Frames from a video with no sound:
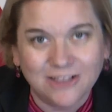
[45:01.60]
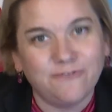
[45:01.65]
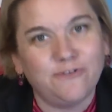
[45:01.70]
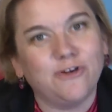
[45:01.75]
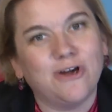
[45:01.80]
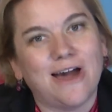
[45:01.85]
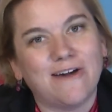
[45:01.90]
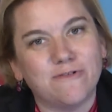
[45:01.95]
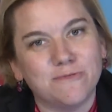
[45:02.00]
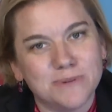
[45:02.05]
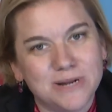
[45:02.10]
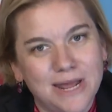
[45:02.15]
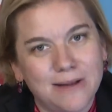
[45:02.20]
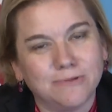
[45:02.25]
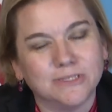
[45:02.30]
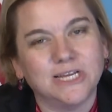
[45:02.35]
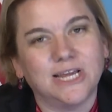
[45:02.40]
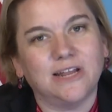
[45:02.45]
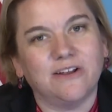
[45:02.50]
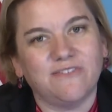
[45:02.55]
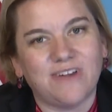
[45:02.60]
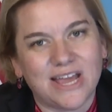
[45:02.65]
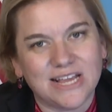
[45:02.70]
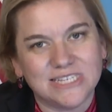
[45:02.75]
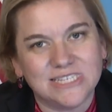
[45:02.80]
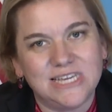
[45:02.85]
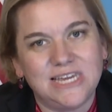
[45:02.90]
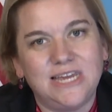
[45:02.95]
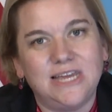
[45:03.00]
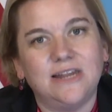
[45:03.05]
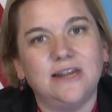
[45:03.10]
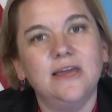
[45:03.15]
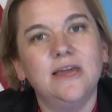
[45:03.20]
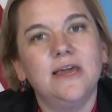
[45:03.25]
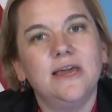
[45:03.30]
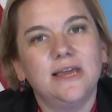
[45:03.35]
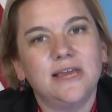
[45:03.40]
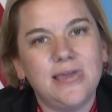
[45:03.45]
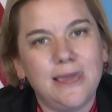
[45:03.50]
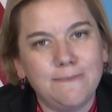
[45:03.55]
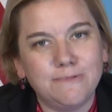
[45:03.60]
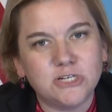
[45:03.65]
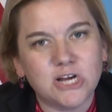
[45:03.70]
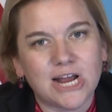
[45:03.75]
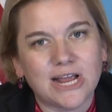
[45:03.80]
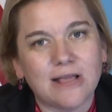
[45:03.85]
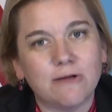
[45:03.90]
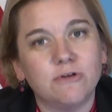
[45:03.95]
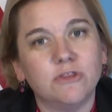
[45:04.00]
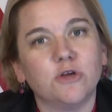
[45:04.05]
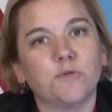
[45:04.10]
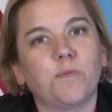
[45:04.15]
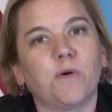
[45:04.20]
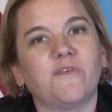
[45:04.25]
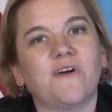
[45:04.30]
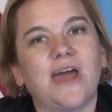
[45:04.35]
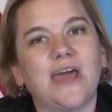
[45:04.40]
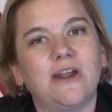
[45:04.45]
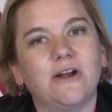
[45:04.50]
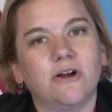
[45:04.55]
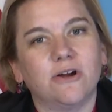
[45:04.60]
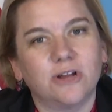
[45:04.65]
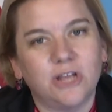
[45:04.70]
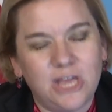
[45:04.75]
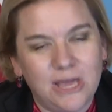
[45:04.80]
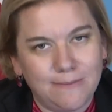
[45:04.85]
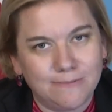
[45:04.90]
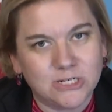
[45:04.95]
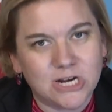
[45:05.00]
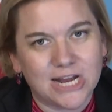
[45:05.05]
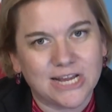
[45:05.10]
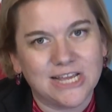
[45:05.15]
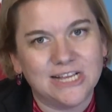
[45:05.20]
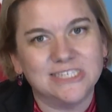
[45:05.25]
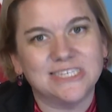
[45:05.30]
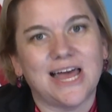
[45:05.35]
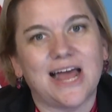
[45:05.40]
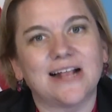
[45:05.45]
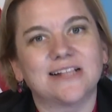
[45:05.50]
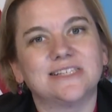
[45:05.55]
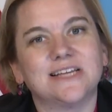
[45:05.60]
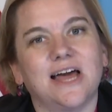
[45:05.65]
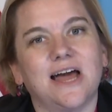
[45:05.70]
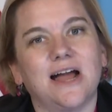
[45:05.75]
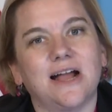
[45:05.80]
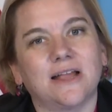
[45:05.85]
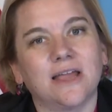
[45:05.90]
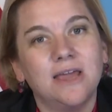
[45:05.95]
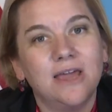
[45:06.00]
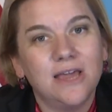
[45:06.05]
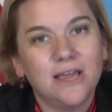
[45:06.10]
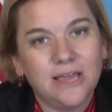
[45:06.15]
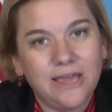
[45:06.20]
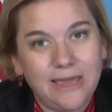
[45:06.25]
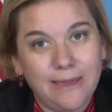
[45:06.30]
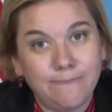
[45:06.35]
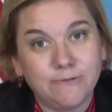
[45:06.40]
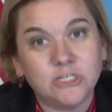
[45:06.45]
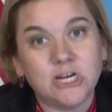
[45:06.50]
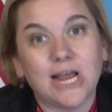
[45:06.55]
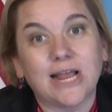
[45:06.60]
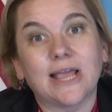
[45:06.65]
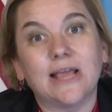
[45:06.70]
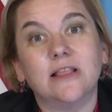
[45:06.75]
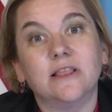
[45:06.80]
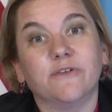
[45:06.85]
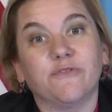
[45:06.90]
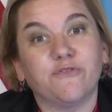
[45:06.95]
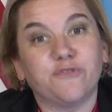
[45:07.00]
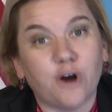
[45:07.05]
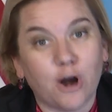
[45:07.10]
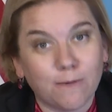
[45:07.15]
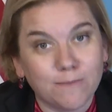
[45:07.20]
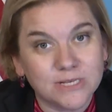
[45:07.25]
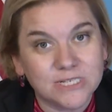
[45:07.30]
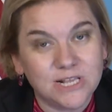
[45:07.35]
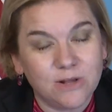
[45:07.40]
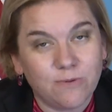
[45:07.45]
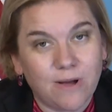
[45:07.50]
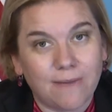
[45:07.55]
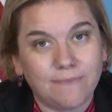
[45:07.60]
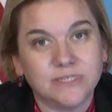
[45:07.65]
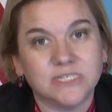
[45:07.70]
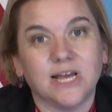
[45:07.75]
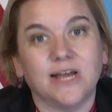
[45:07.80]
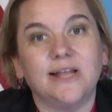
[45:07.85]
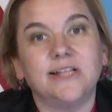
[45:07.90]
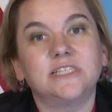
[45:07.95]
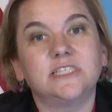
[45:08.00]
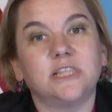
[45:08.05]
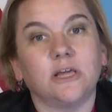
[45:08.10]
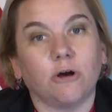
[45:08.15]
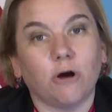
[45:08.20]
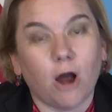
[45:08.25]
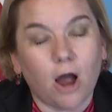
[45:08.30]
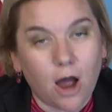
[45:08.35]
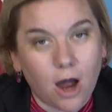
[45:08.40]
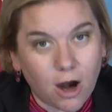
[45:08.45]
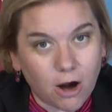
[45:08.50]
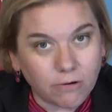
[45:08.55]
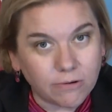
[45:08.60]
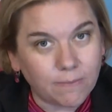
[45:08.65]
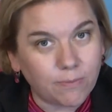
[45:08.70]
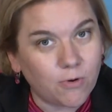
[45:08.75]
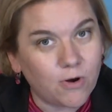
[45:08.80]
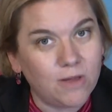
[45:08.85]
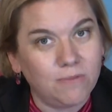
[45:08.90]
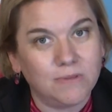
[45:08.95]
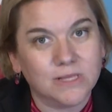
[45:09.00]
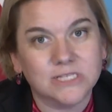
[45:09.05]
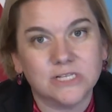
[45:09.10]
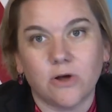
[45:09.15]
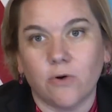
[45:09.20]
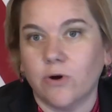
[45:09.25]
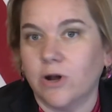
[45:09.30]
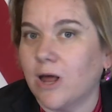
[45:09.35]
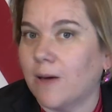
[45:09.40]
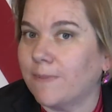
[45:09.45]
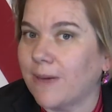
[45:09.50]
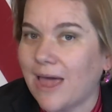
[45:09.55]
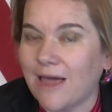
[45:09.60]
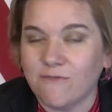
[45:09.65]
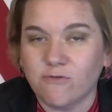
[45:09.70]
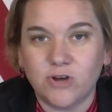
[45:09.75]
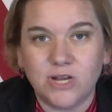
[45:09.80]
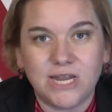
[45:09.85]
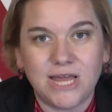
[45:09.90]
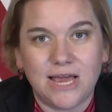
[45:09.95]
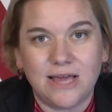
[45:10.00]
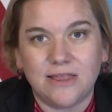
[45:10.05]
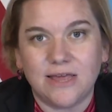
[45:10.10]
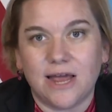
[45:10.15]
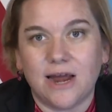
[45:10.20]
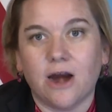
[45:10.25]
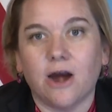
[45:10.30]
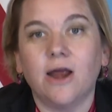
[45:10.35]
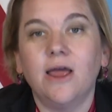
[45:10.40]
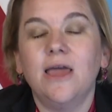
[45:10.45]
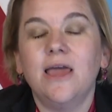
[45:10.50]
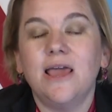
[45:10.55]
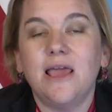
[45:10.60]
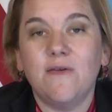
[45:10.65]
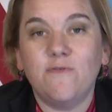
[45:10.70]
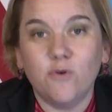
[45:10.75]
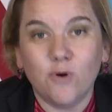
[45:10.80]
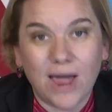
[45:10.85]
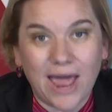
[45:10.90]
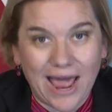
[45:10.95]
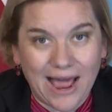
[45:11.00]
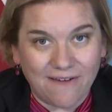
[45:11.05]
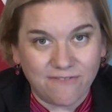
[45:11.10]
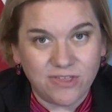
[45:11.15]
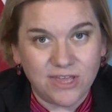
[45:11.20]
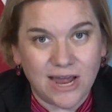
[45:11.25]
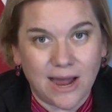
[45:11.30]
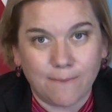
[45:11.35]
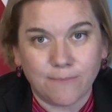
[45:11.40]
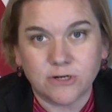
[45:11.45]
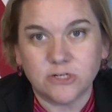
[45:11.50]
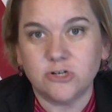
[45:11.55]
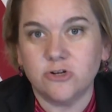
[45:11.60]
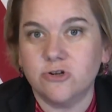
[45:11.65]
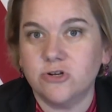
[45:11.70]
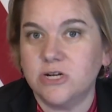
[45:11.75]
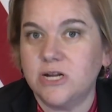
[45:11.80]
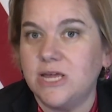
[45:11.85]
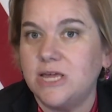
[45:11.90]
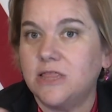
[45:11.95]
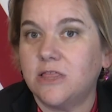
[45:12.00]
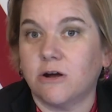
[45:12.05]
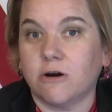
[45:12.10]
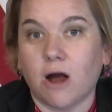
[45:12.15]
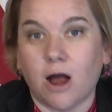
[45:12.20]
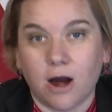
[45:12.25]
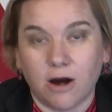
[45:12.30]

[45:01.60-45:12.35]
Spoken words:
If you haven't been able to get a vaccine, keep checking with your provider, keep checking ZocDoc, keep checking the pharmacy websites. There are appointments going up every day there. If you have the opportunity, there